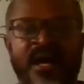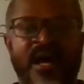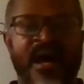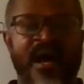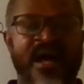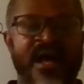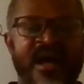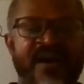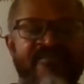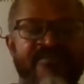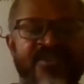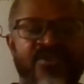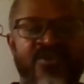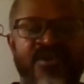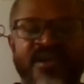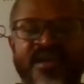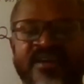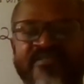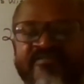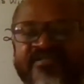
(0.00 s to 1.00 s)
I have
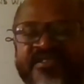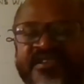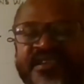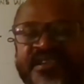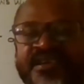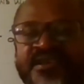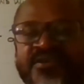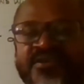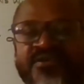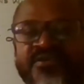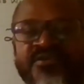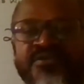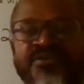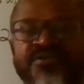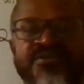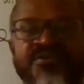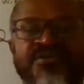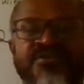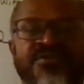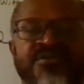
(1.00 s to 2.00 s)
another
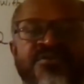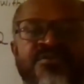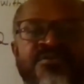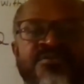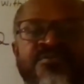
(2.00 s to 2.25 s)
videos